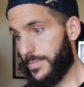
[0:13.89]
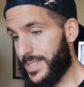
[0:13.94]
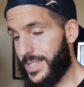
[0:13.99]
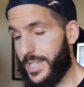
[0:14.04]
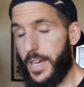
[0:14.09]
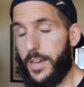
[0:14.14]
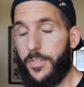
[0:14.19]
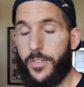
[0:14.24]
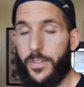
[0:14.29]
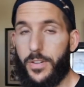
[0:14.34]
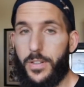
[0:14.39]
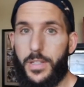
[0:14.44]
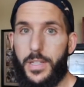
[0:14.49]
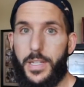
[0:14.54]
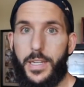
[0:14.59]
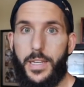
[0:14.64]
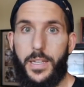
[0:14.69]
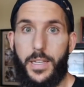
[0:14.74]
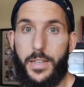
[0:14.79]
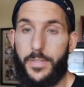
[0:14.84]

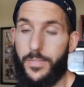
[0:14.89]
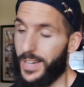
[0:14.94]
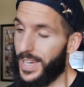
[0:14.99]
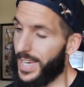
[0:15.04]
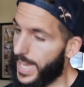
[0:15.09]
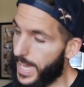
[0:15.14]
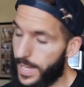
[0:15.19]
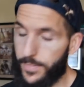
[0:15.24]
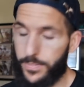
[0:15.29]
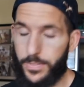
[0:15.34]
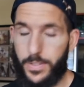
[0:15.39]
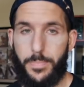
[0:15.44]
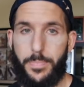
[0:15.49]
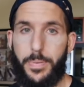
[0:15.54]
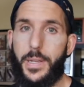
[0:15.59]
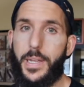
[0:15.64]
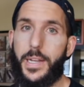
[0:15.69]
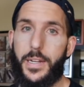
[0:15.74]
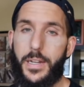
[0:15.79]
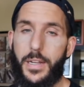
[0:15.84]
Definitely, if I have to
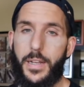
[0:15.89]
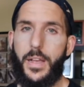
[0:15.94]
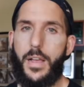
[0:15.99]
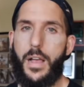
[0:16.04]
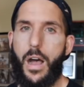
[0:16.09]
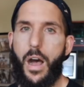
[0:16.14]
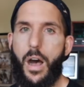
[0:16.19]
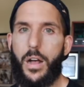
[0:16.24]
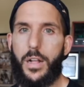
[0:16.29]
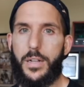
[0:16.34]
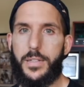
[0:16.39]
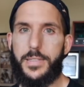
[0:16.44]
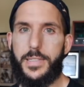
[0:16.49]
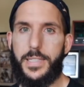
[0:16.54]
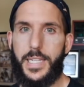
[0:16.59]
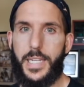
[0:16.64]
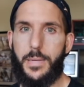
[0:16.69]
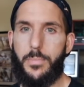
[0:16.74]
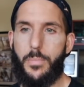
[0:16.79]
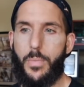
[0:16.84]
pick, on
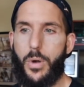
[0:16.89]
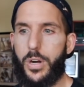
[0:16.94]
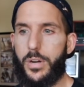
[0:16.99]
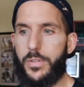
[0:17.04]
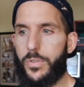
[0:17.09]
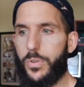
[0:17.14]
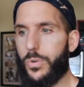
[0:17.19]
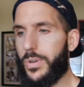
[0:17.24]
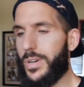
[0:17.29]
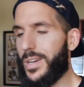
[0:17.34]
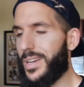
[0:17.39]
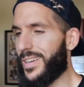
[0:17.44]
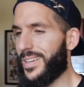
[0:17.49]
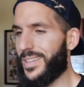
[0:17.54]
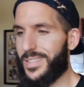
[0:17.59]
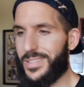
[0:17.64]
Team Marvel.